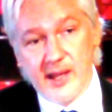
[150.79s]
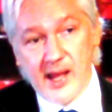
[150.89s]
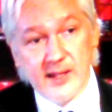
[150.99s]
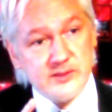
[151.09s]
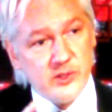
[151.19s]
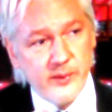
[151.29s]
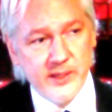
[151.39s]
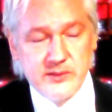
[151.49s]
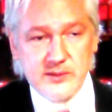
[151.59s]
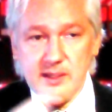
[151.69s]
Uh, so
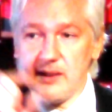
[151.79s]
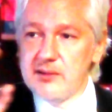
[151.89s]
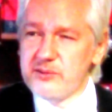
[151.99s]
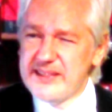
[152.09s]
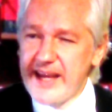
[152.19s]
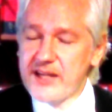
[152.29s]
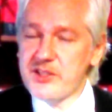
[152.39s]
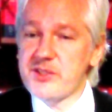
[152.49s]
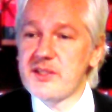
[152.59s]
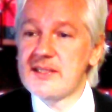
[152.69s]
it's
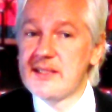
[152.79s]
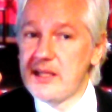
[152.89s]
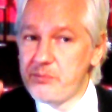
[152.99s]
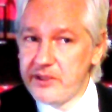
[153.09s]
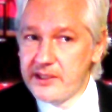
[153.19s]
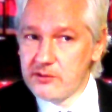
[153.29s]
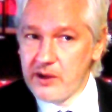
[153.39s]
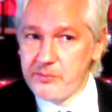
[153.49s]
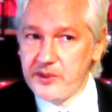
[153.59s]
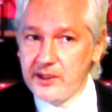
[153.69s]
redactions are deeply
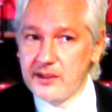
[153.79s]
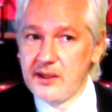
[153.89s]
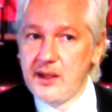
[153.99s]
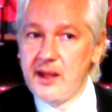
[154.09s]
corrupting.